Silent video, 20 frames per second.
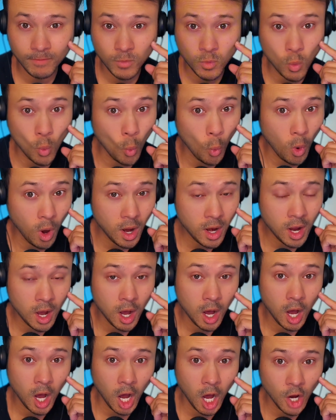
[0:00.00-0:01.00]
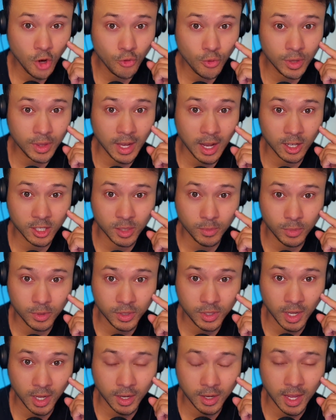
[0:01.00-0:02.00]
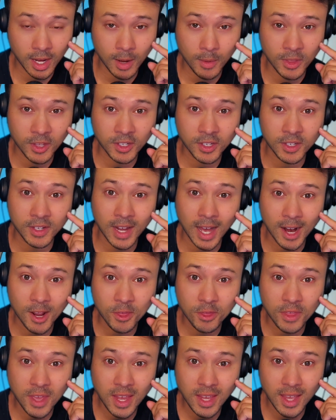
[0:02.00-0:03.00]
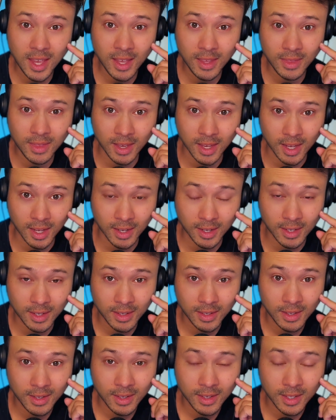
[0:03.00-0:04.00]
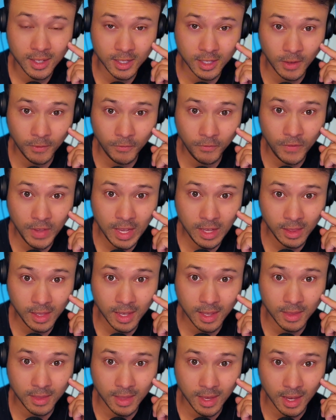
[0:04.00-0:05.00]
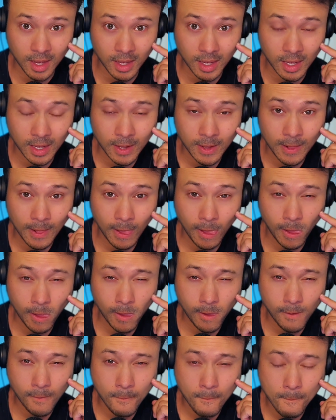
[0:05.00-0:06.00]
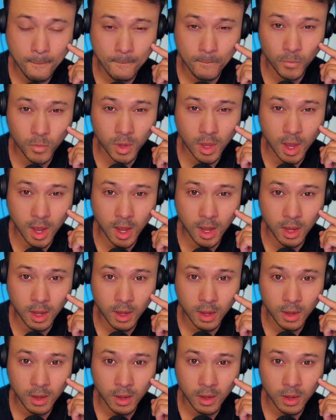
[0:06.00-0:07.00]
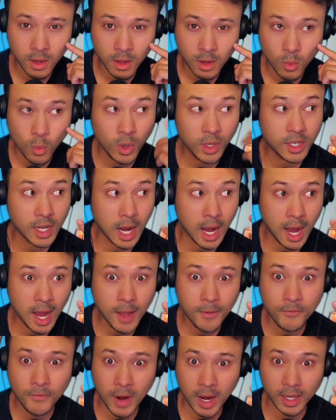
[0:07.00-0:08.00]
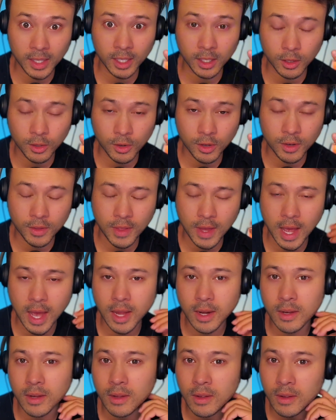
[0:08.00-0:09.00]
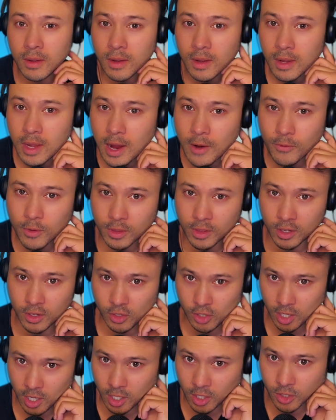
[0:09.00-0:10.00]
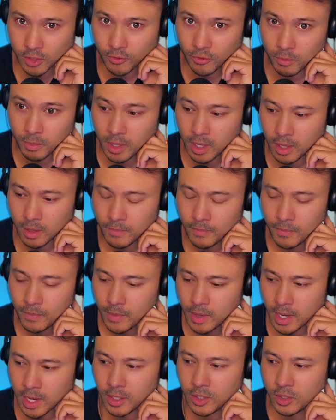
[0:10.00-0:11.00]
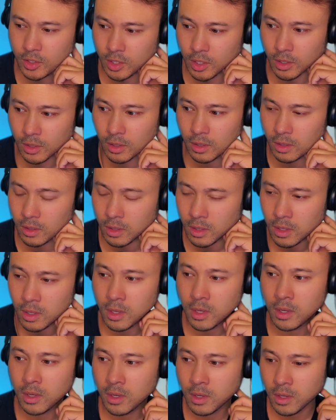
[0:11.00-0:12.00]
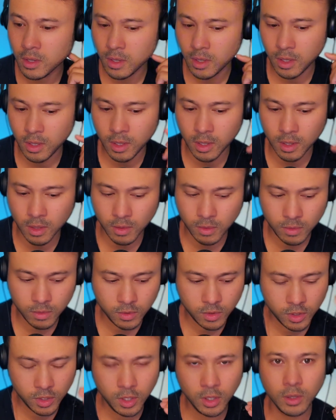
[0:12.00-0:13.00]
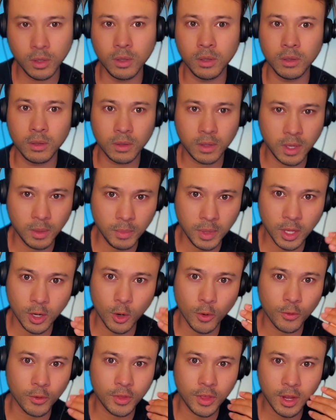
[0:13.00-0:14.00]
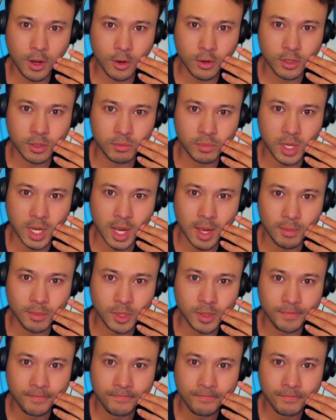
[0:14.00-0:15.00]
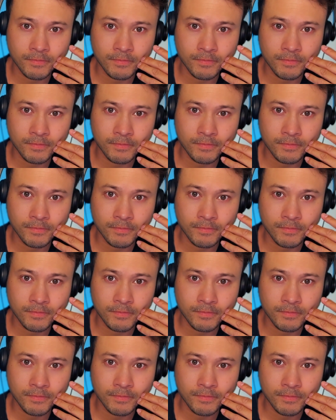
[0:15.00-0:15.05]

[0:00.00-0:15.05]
100,000%. Okay, now this is not a thinking thing. This is a feeling thing. Okay? Once I finally learned that, everything changed for me. And I still can be an overthinker sometimes.